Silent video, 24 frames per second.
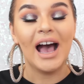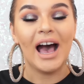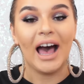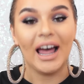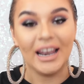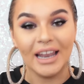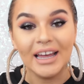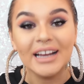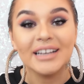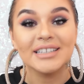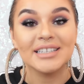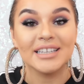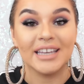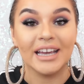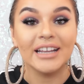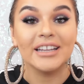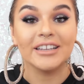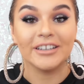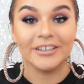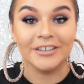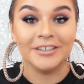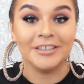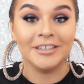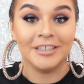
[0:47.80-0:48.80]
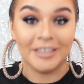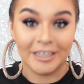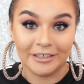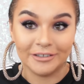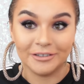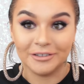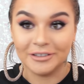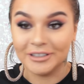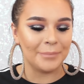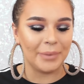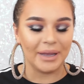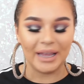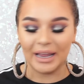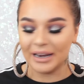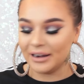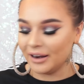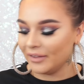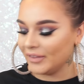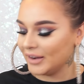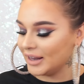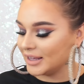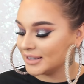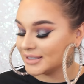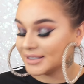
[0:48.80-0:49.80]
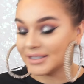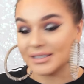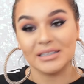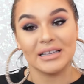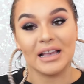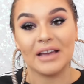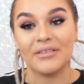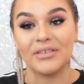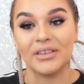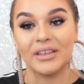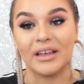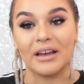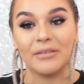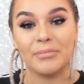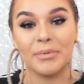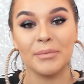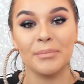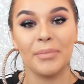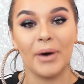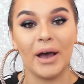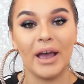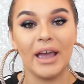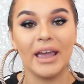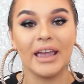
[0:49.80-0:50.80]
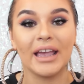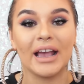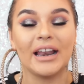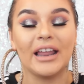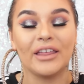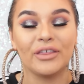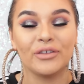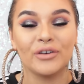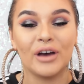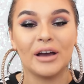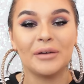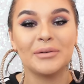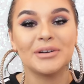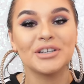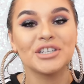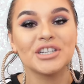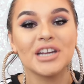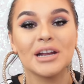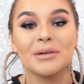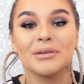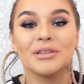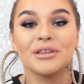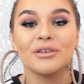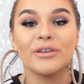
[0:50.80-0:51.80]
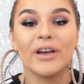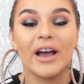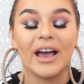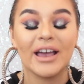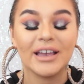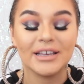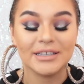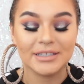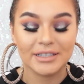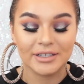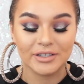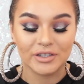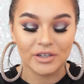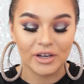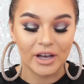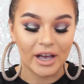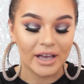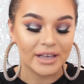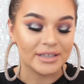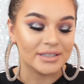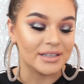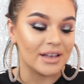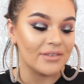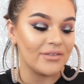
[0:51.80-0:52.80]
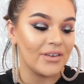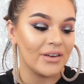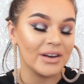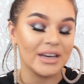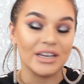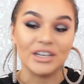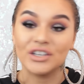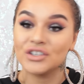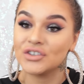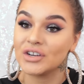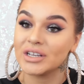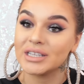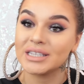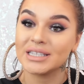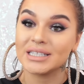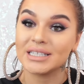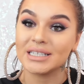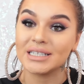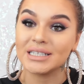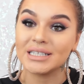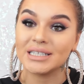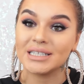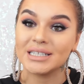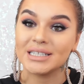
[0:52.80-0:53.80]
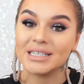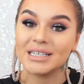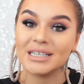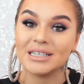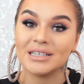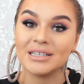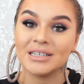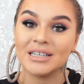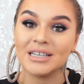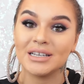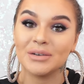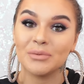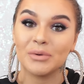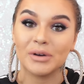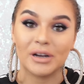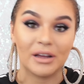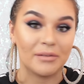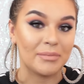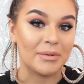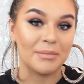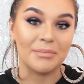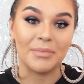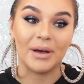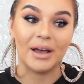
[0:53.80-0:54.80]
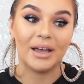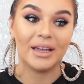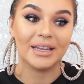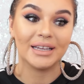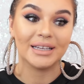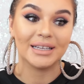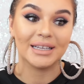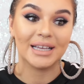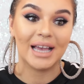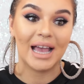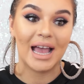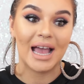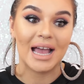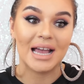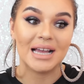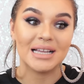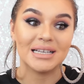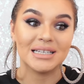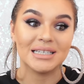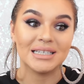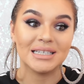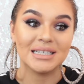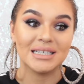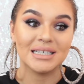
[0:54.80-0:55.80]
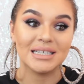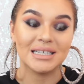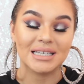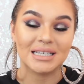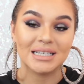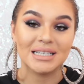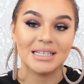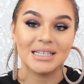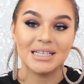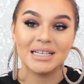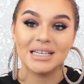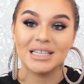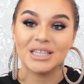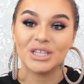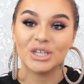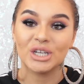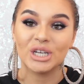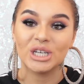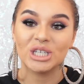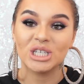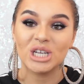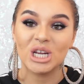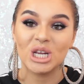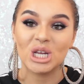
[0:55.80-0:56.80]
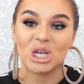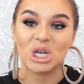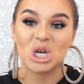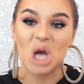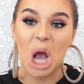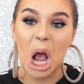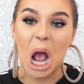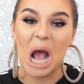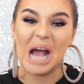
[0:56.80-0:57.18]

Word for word: I like to get a good deal. But yeah, nonetheless, this is everything I've been buying, and I thought I would share with you guys because you guys are very interested in what I've been buying, and I'll show you.